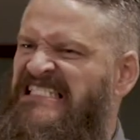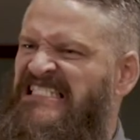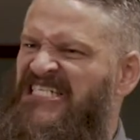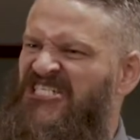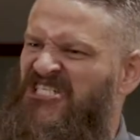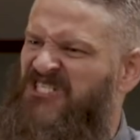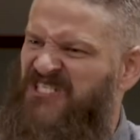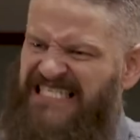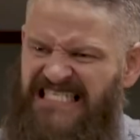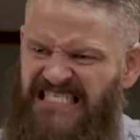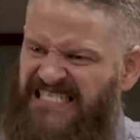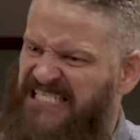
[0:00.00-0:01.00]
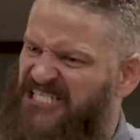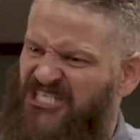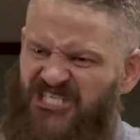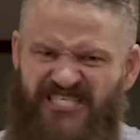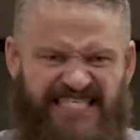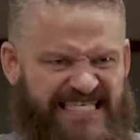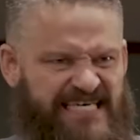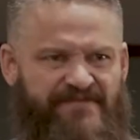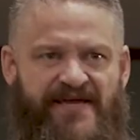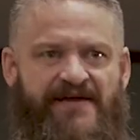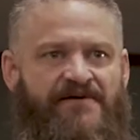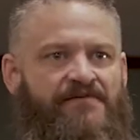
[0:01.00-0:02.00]
just growling, just looking at
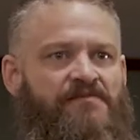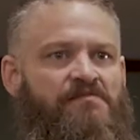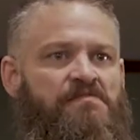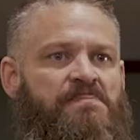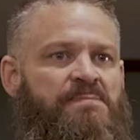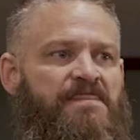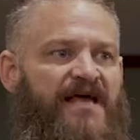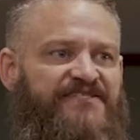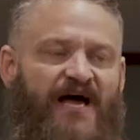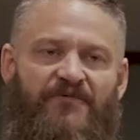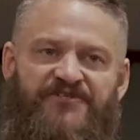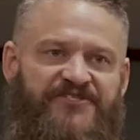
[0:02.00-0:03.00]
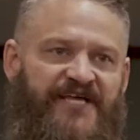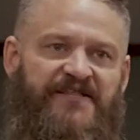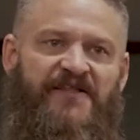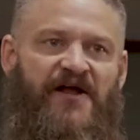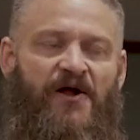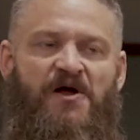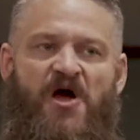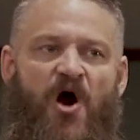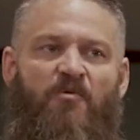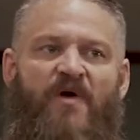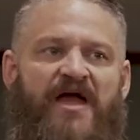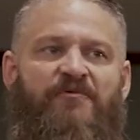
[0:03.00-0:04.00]
me as I was sitting there, a
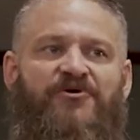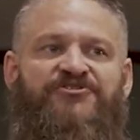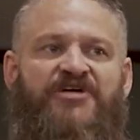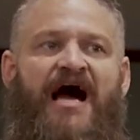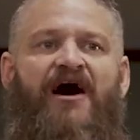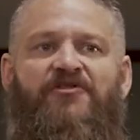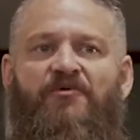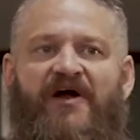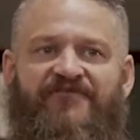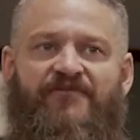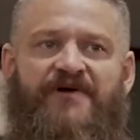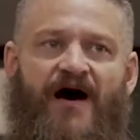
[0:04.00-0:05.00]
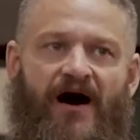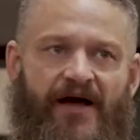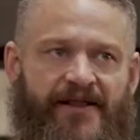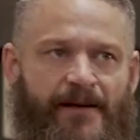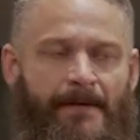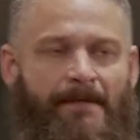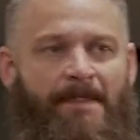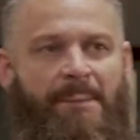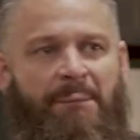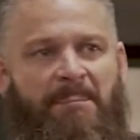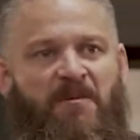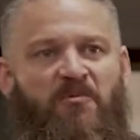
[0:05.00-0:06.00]
wayward child away from God,
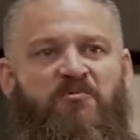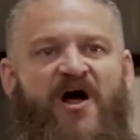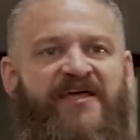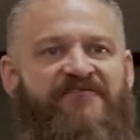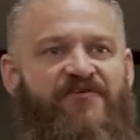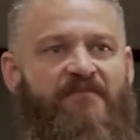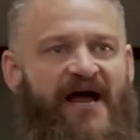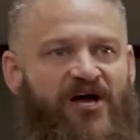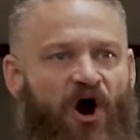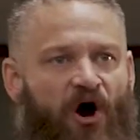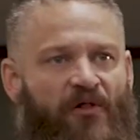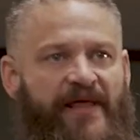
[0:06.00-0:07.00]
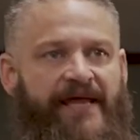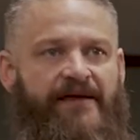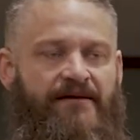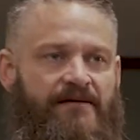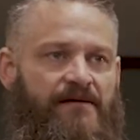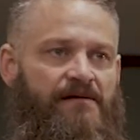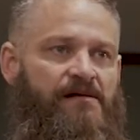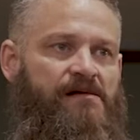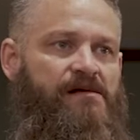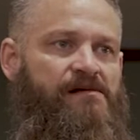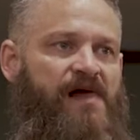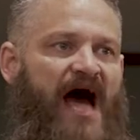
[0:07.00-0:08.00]
running from my calling.
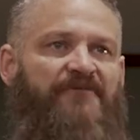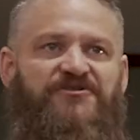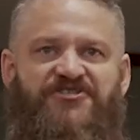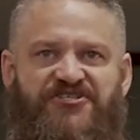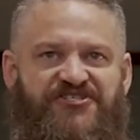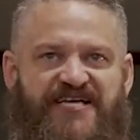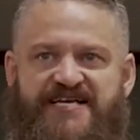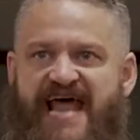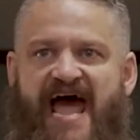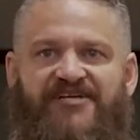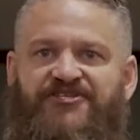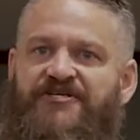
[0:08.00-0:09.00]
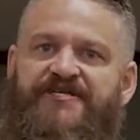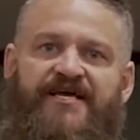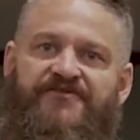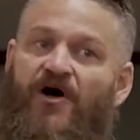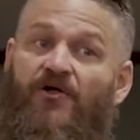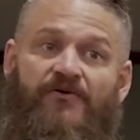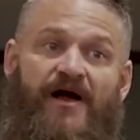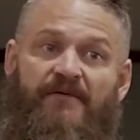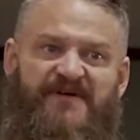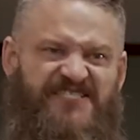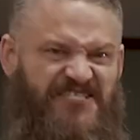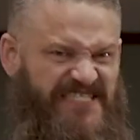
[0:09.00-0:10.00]
I would just see gnashing teeth all around
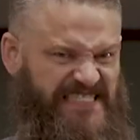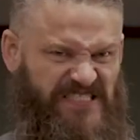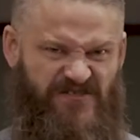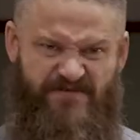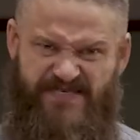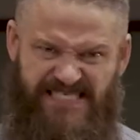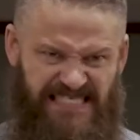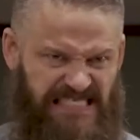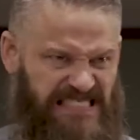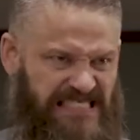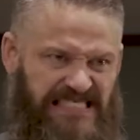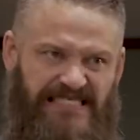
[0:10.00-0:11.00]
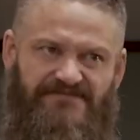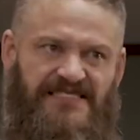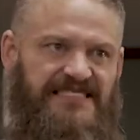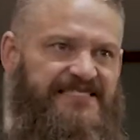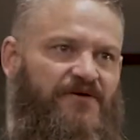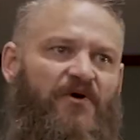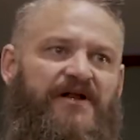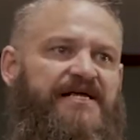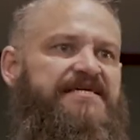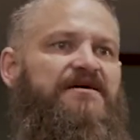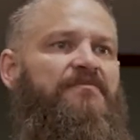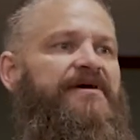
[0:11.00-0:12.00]
me, just grimacing and looking at me like they wanted to
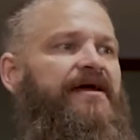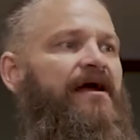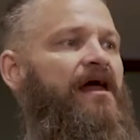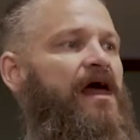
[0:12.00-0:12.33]
kill me.